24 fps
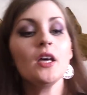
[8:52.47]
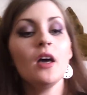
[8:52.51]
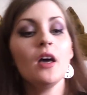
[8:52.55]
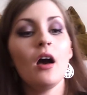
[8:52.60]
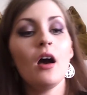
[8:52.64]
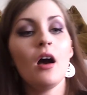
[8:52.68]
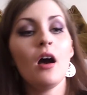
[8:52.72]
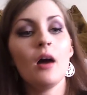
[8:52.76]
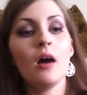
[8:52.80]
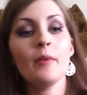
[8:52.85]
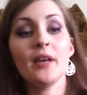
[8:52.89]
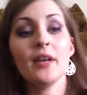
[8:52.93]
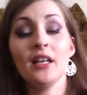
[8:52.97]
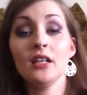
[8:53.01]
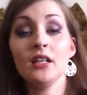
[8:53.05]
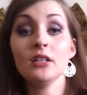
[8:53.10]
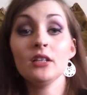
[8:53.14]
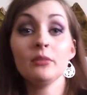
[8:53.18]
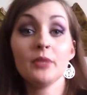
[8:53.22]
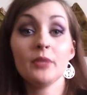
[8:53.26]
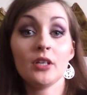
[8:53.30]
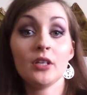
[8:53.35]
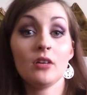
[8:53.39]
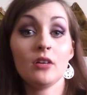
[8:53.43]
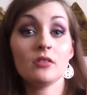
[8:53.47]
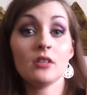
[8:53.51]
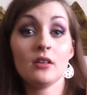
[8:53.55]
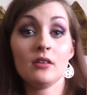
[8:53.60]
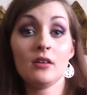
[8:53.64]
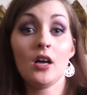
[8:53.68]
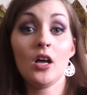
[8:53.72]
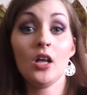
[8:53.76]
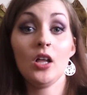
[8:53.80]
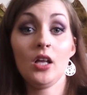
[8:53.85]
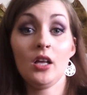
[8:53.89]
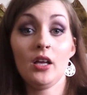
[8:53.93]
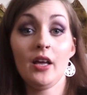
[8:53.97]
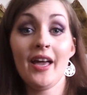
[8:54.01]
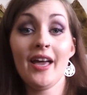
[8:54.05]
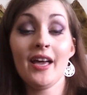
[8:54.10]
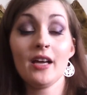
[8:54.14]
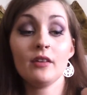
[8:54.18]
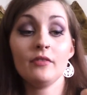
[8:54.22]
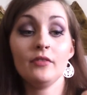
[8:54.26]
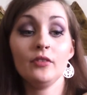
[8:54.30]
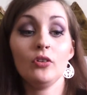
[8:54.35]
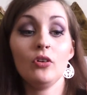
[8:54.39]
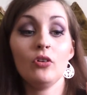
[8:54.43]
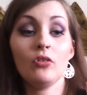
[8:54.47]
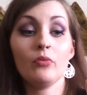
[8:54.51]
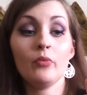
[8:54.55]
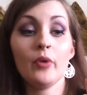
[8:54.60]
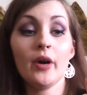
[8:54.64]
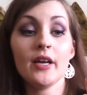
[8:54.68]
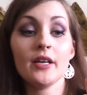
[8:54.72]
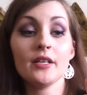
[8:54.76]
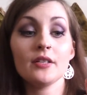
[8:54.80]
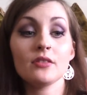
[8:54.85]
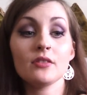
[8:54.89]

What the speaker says: And a little bit goes a heck of a long way.